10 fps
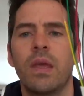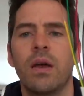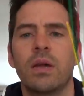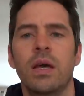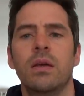
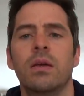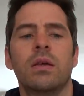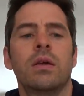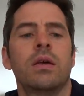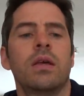Okay,
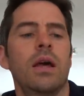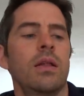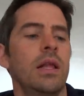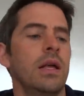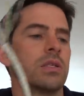yeah.
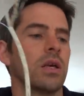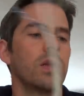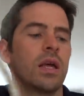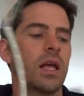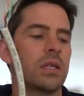
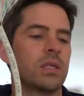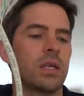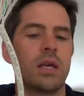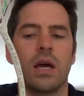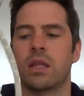So that's
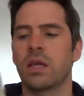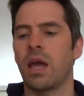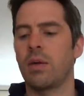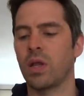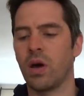the uh, the
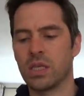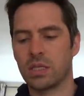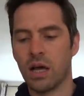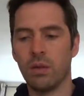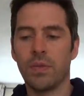cable that I
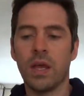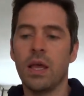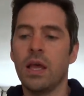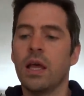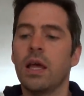sell.
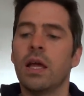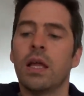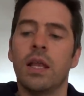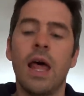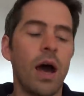
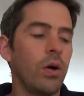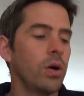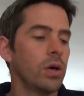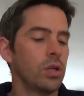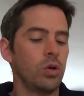Now,
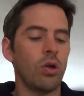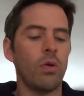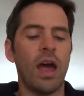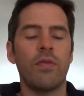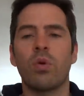you
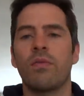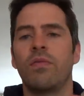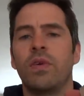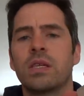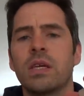don't have to have
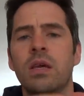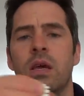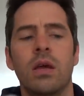Infinity.